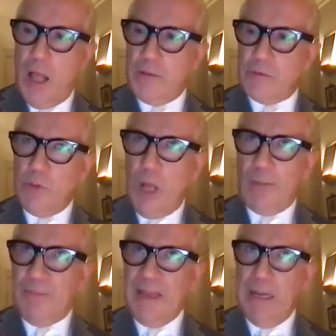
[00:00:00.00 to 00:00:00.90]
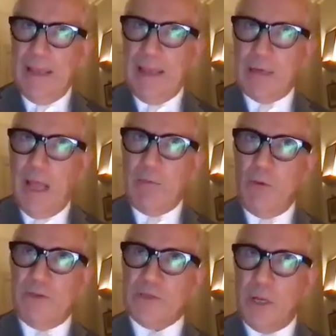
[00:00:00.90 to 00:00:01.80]
Do not be late. I will
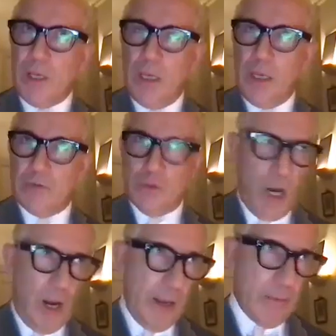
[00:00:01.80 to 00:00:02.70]
be drinking a dry